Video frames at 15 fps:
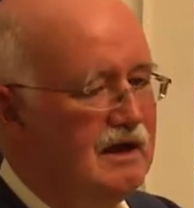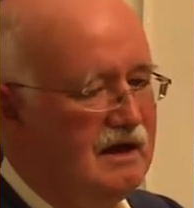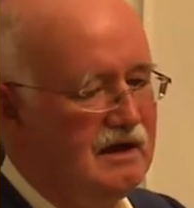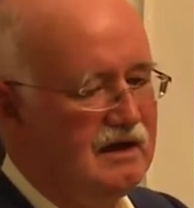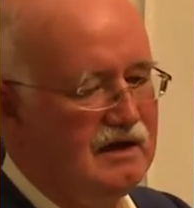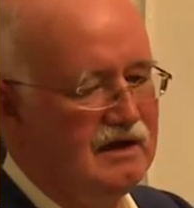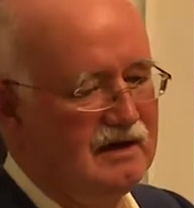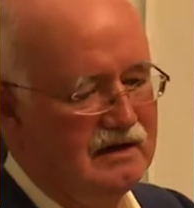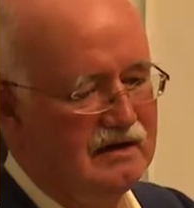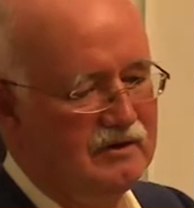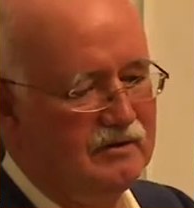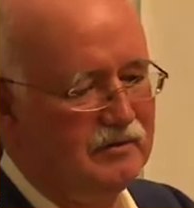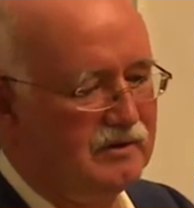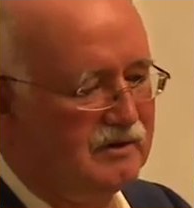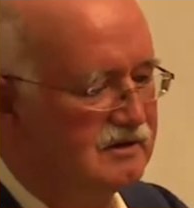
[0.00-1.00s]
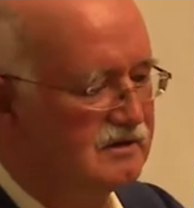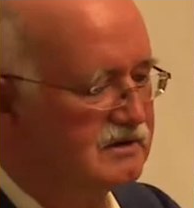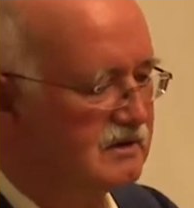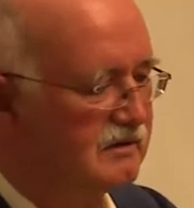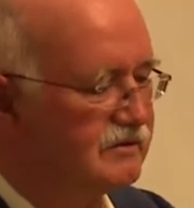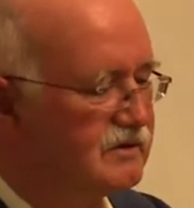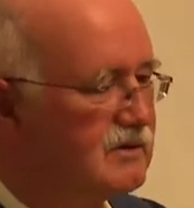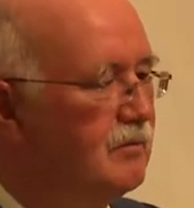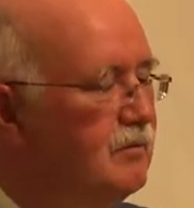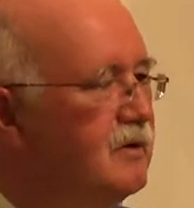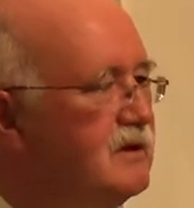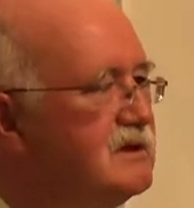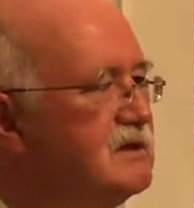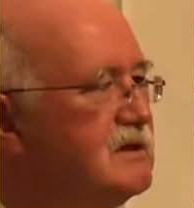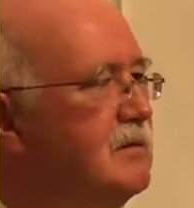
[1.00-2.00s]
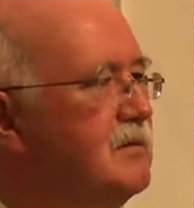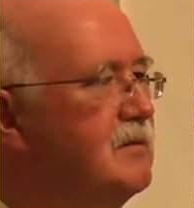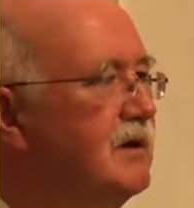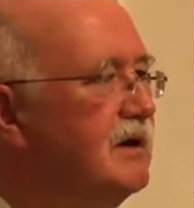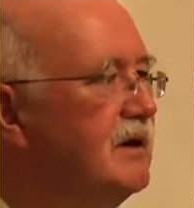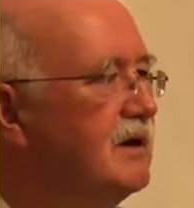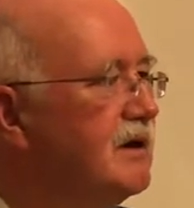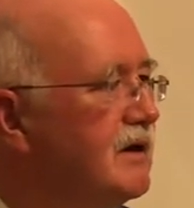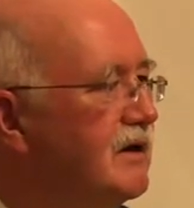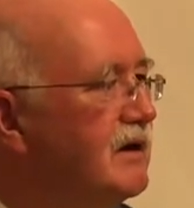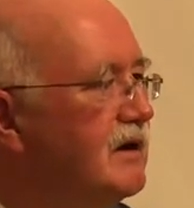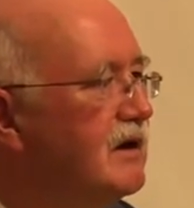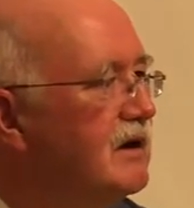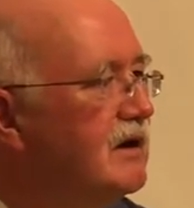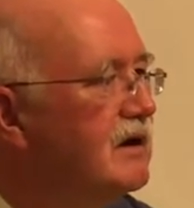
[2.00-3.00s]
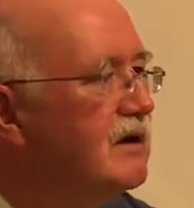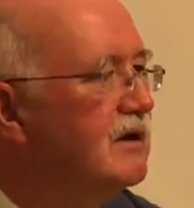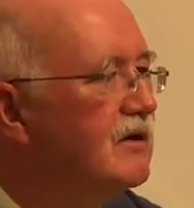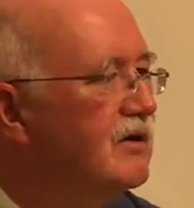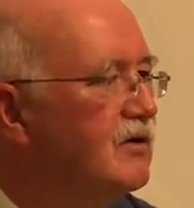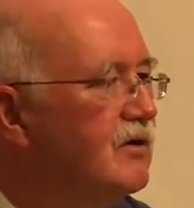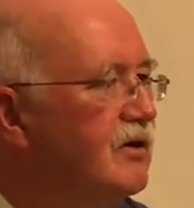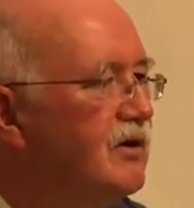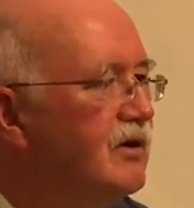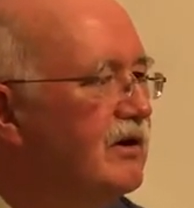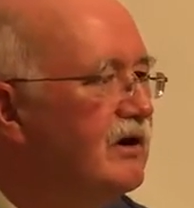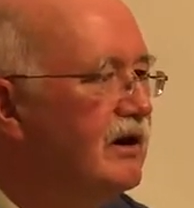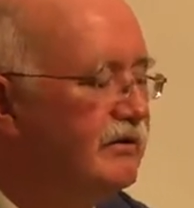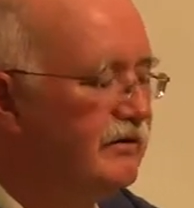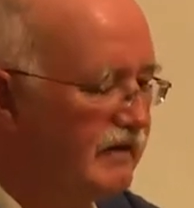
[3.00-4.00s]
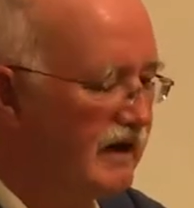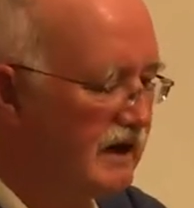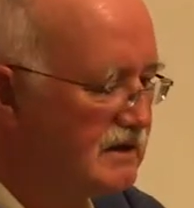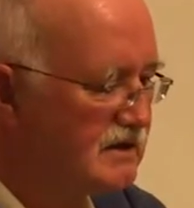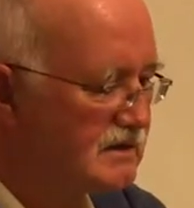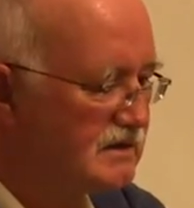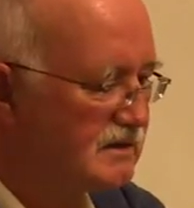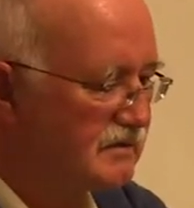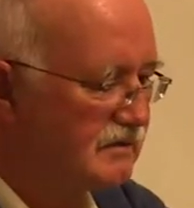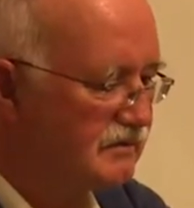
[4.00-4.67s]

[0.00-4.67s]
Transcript: uh, words of some wisdom and uh, good advice.